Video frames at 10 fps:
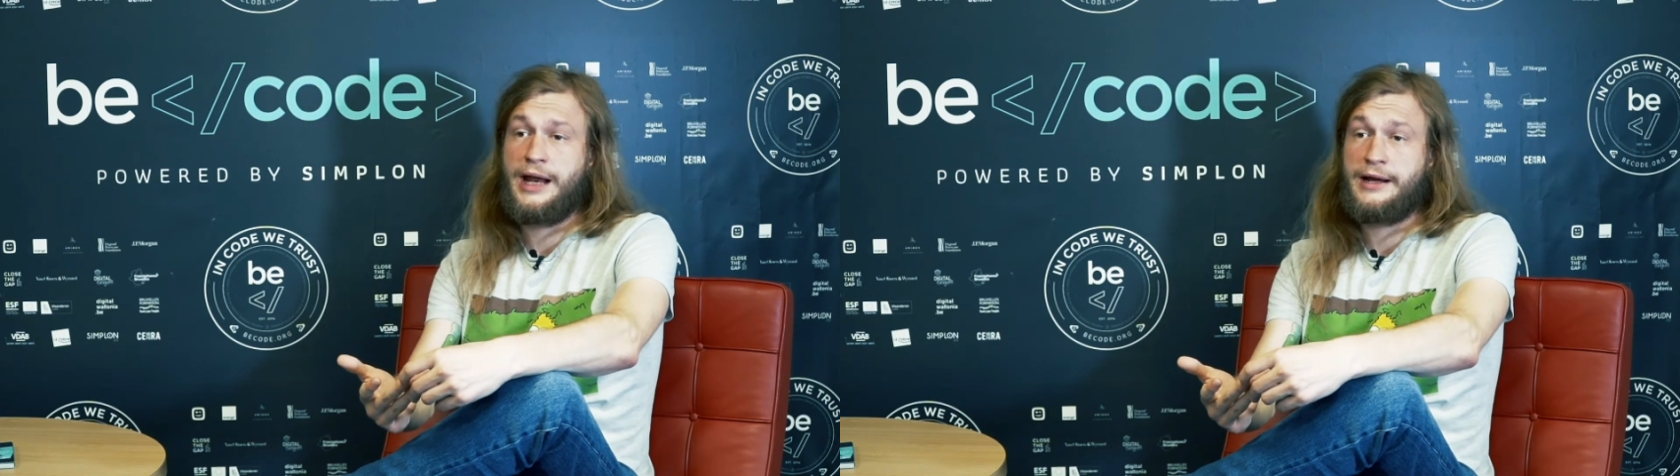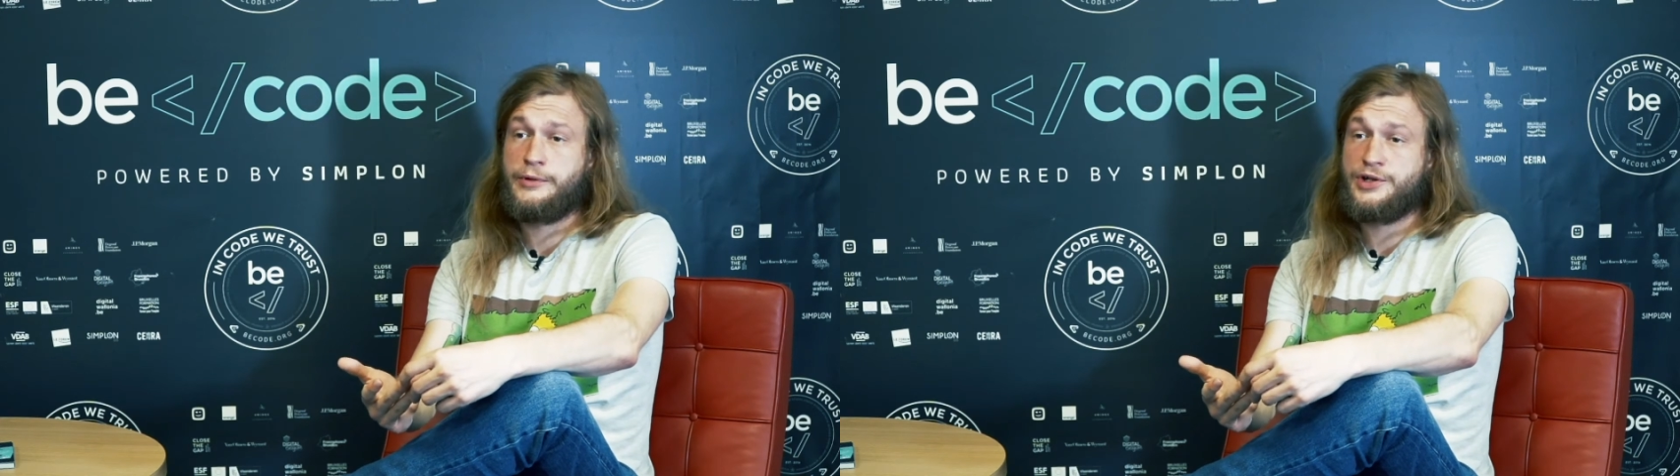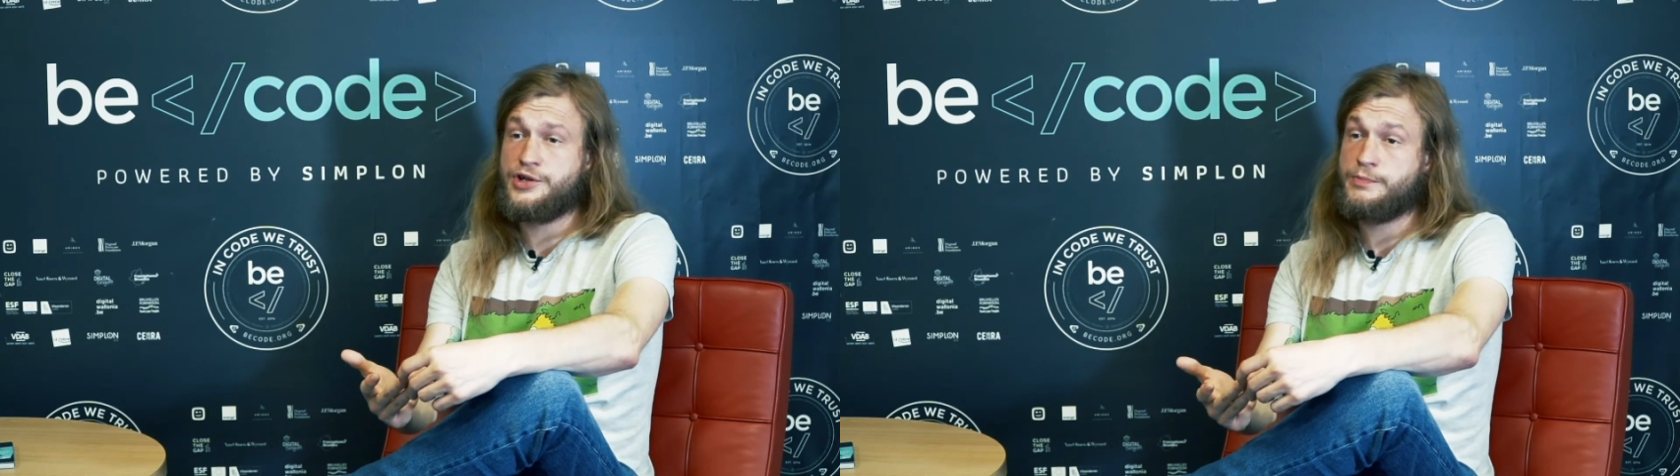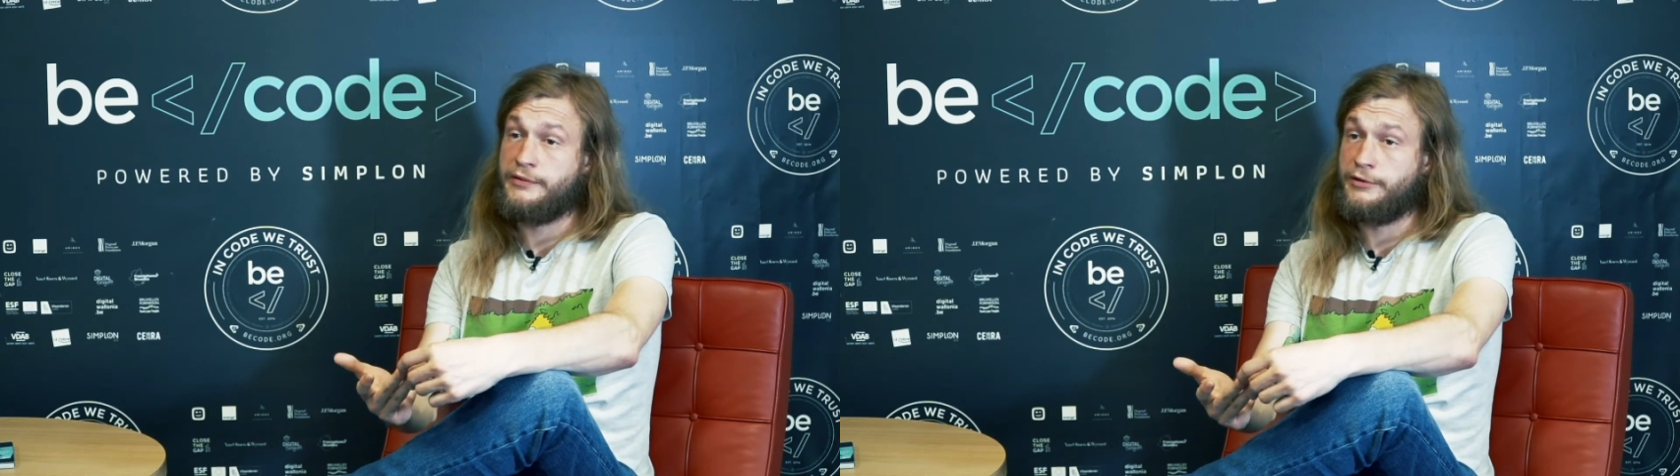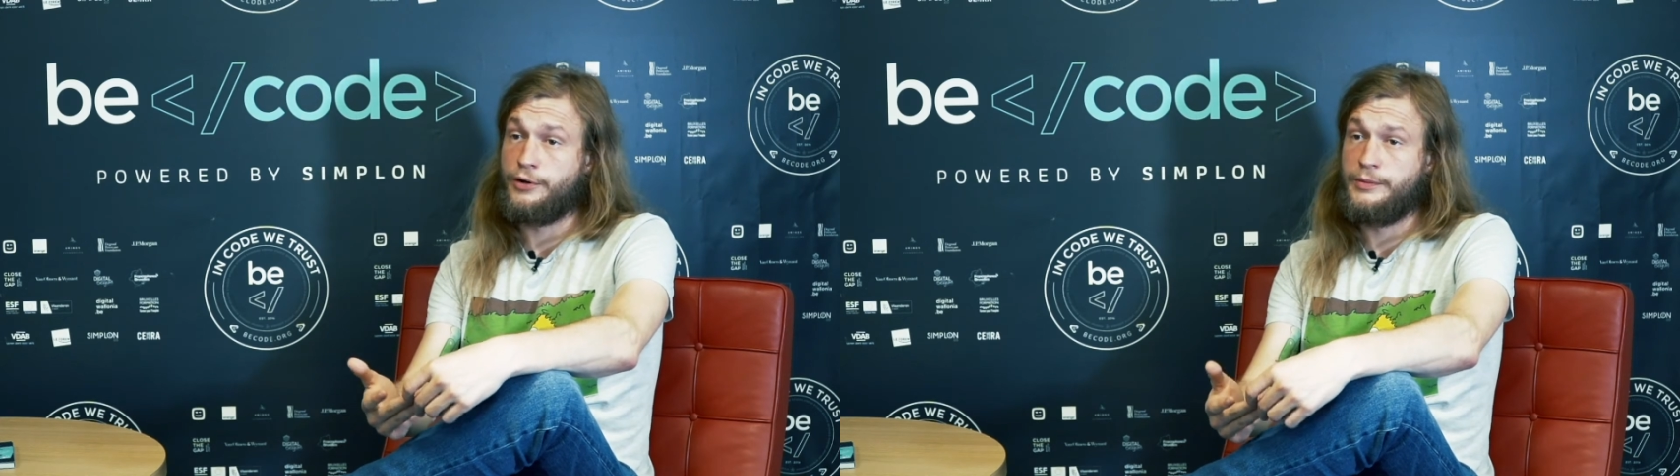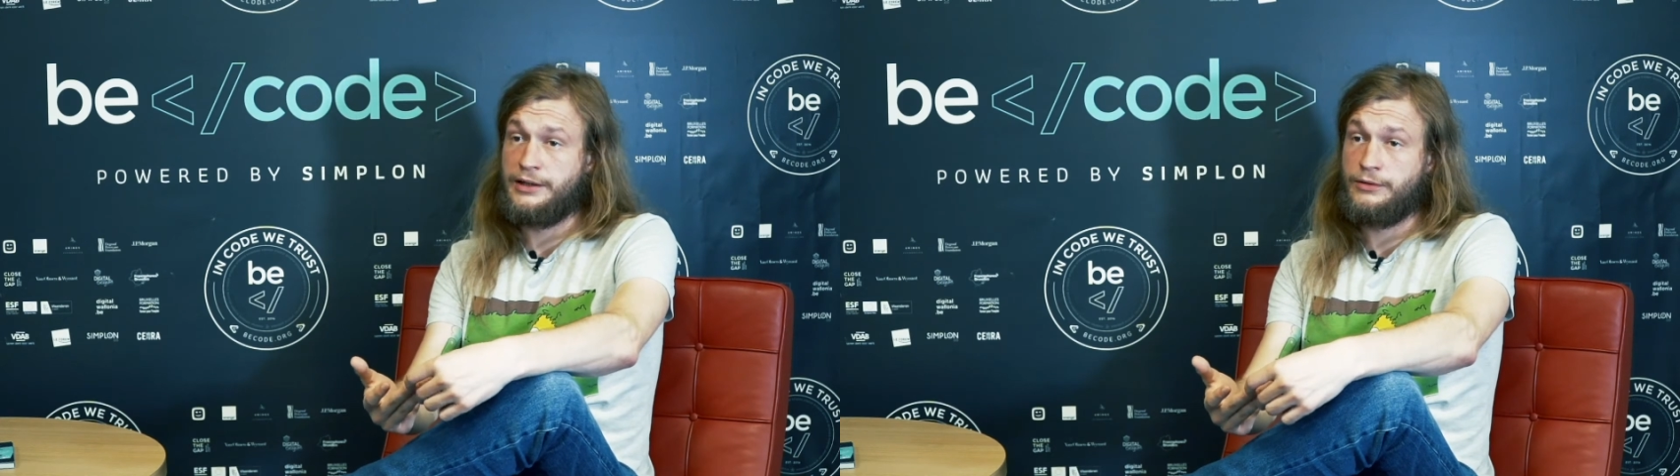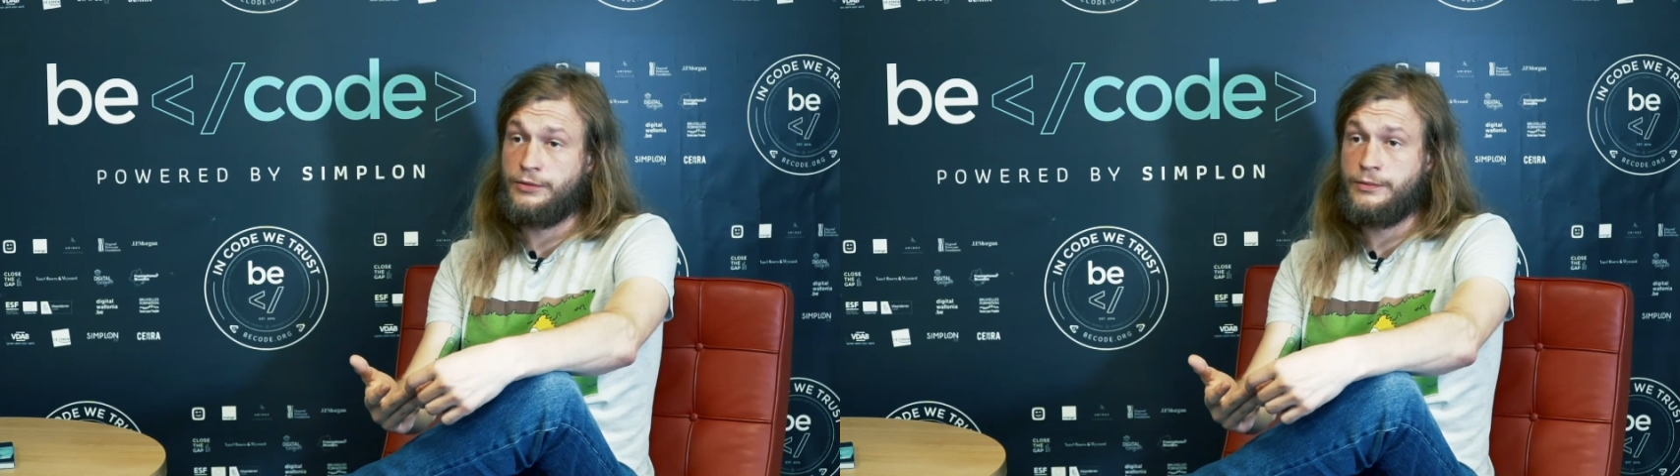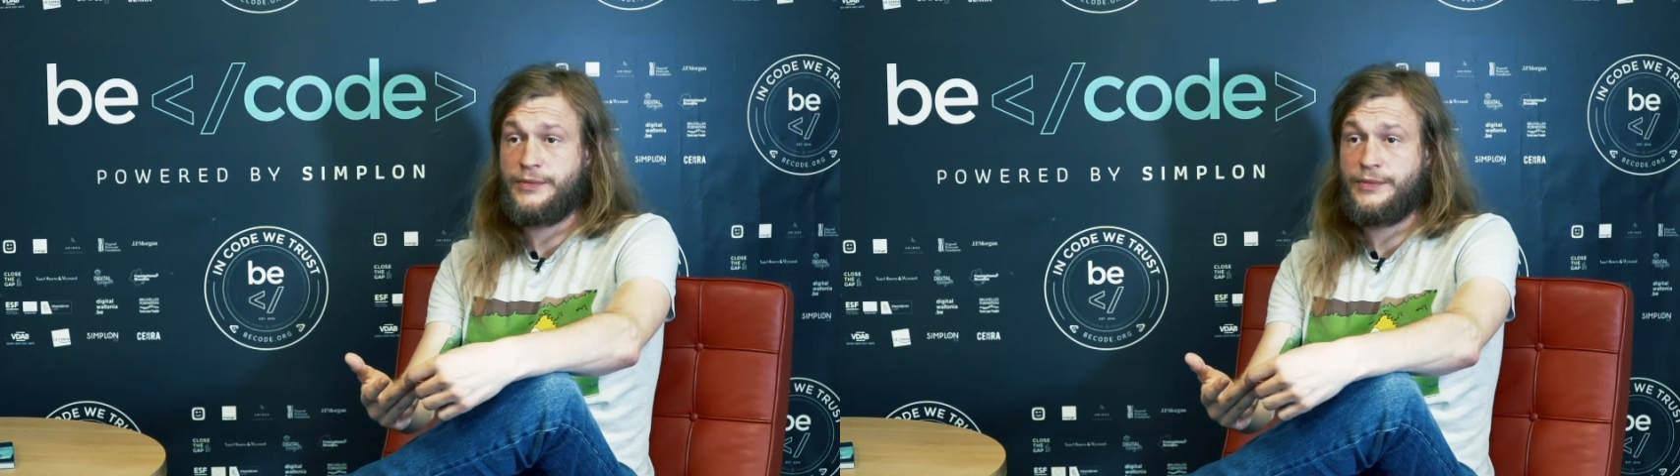languages, preferably two,